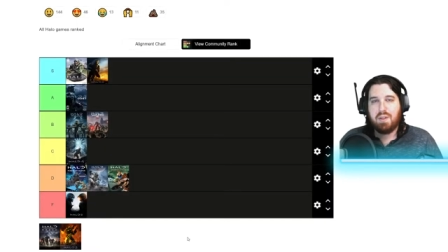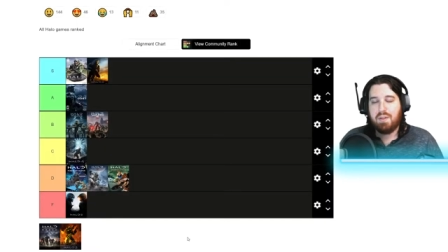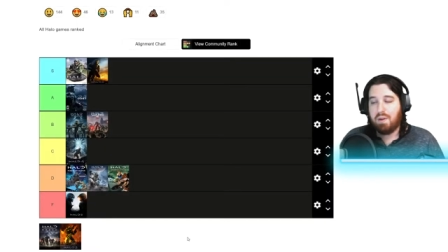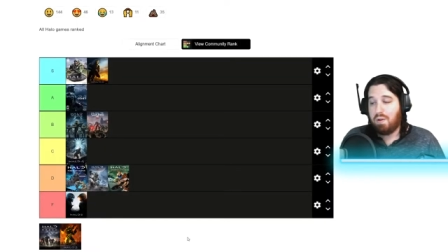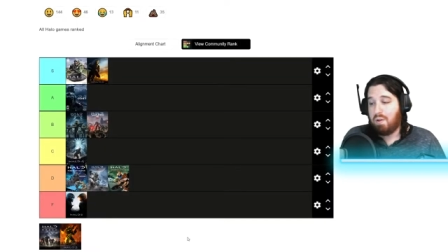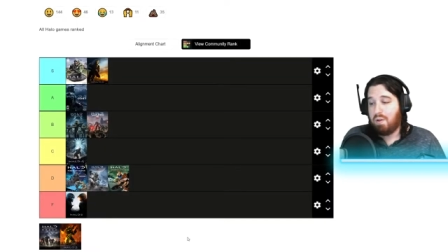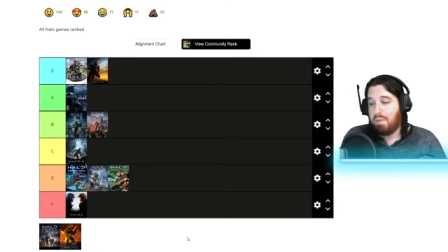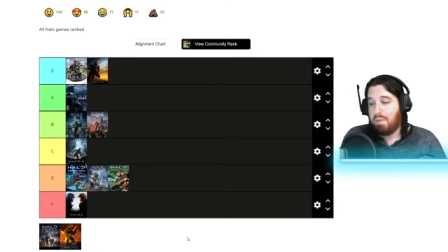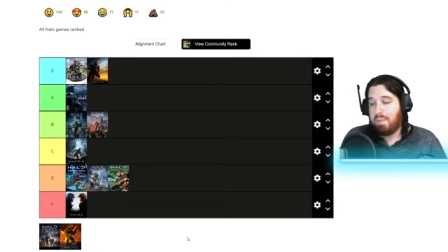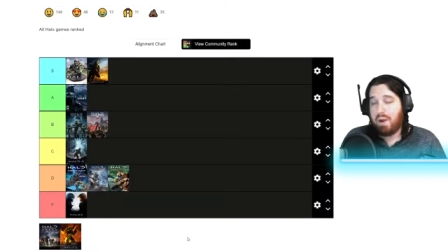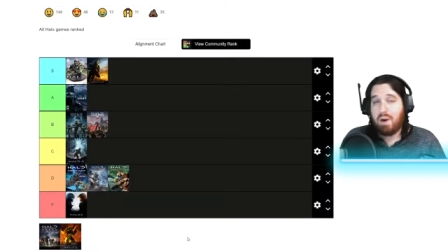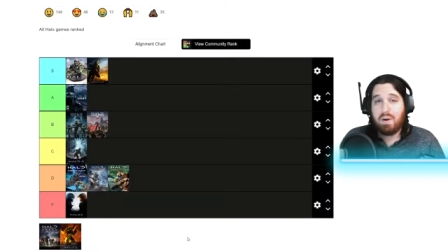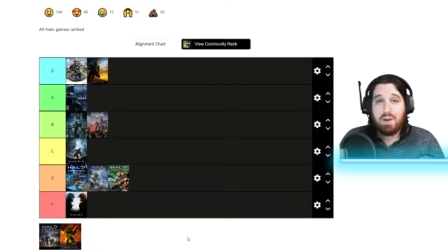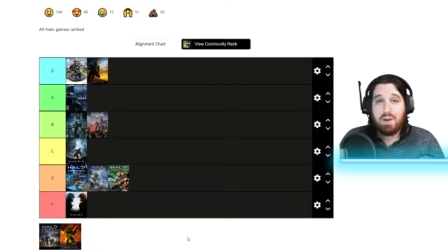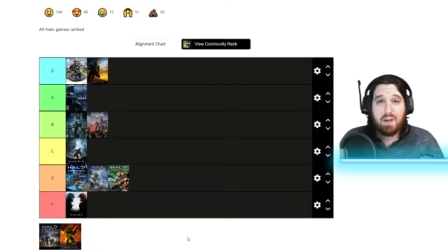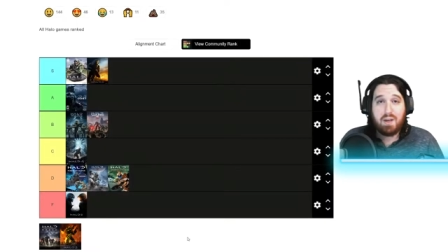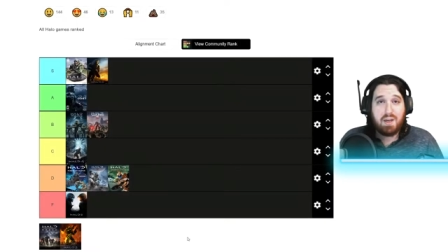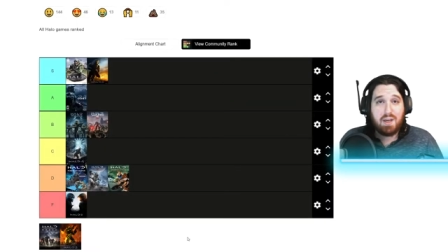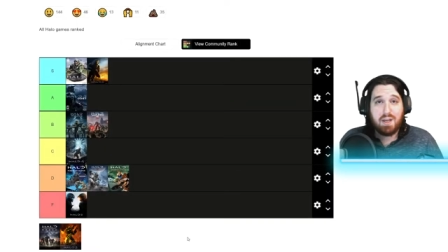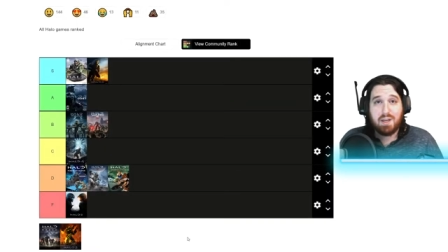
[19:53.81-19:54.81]
The whole
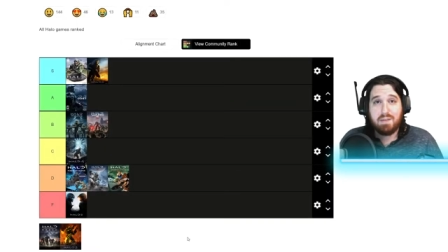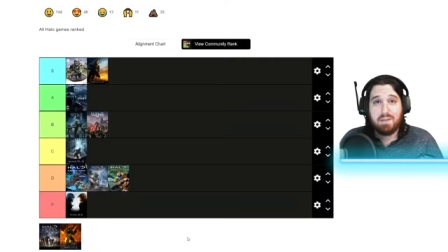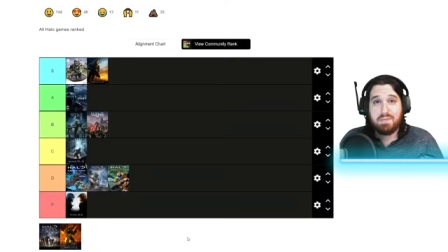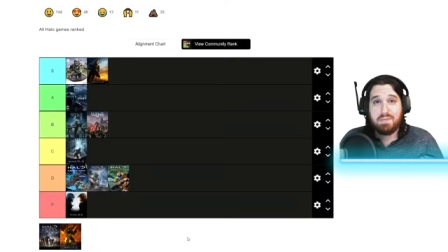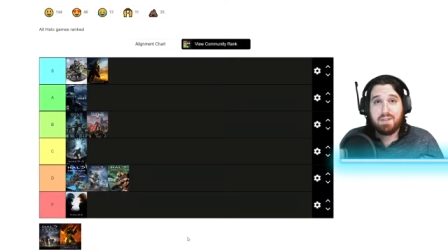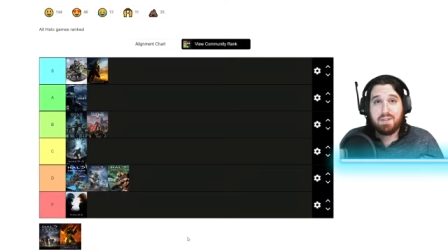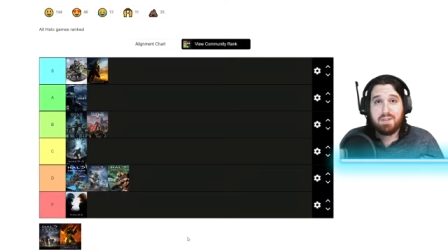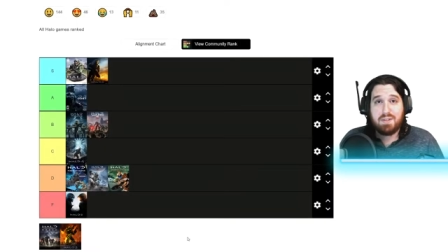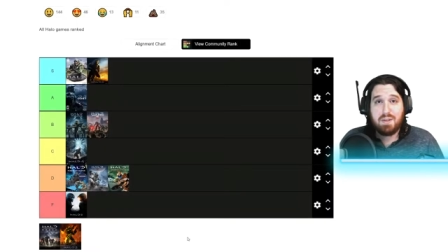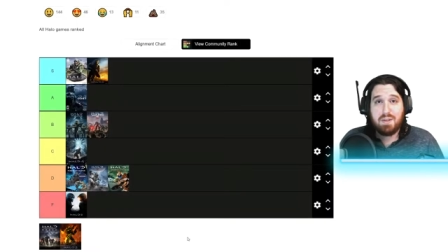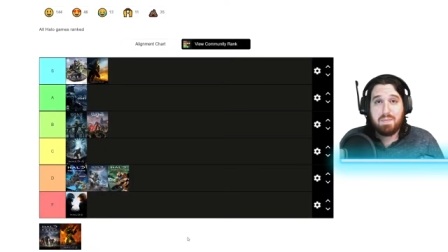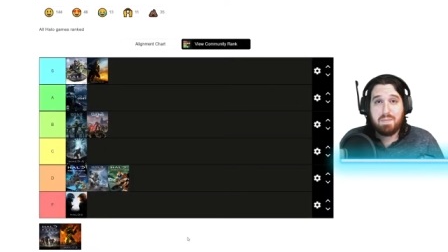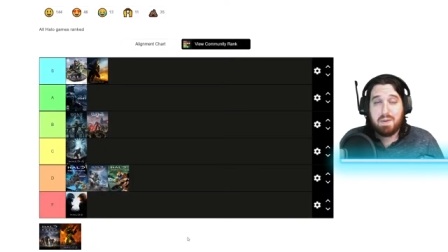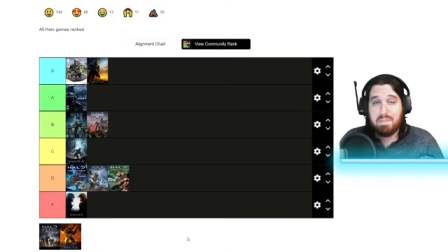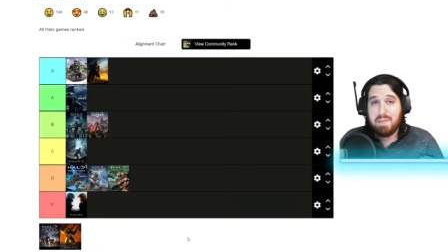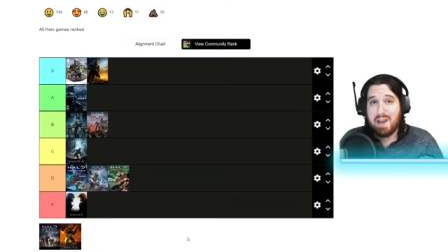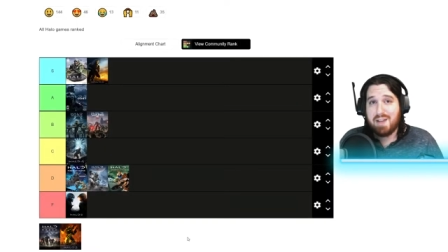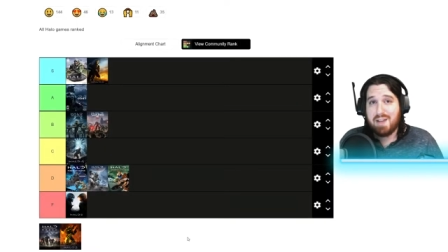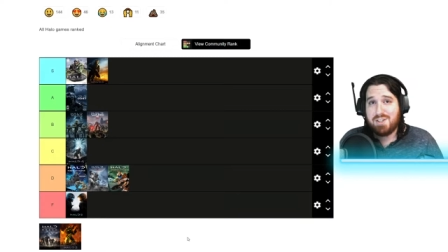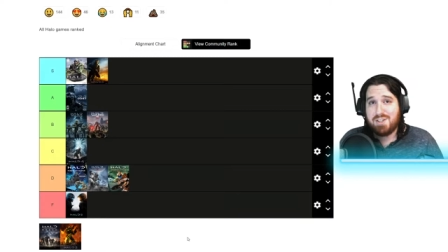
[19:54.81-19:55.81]
partying up system and
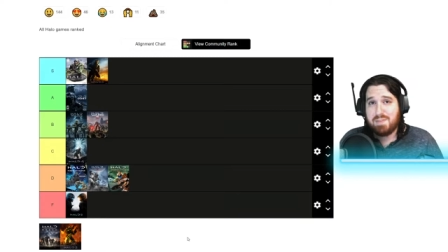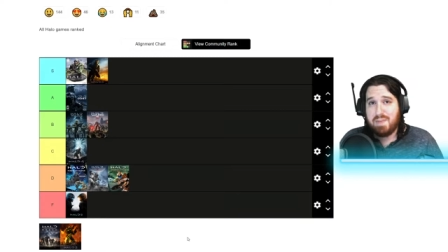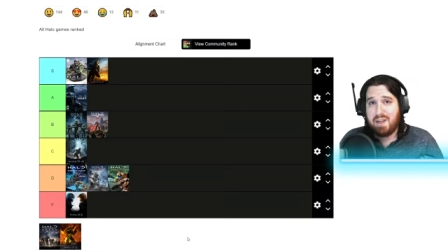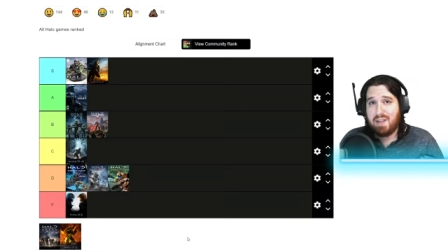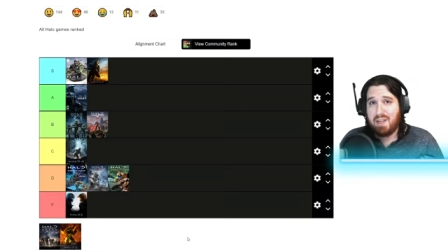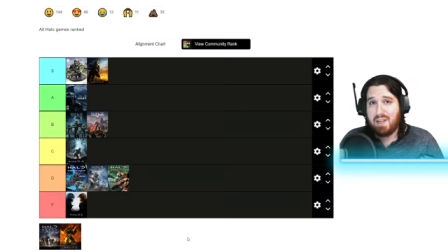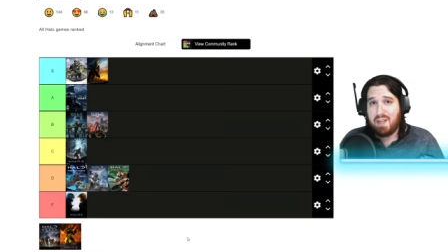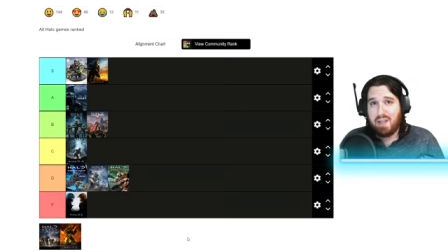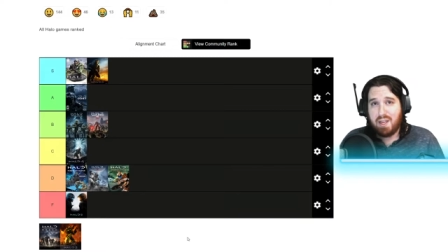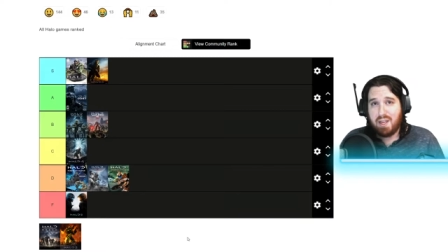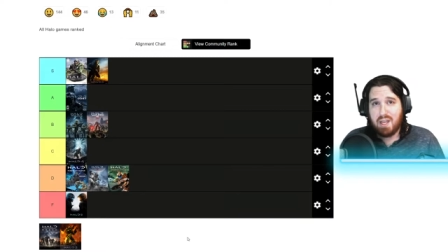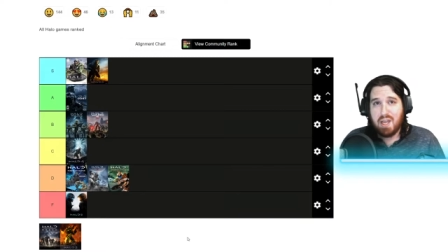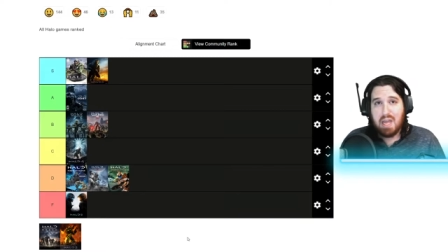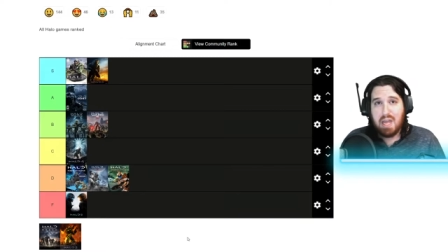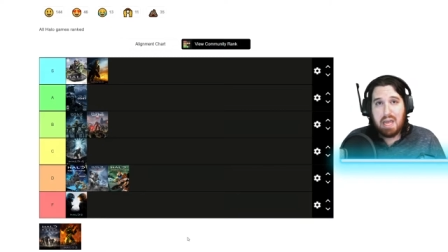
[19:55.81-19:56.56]
matchmaking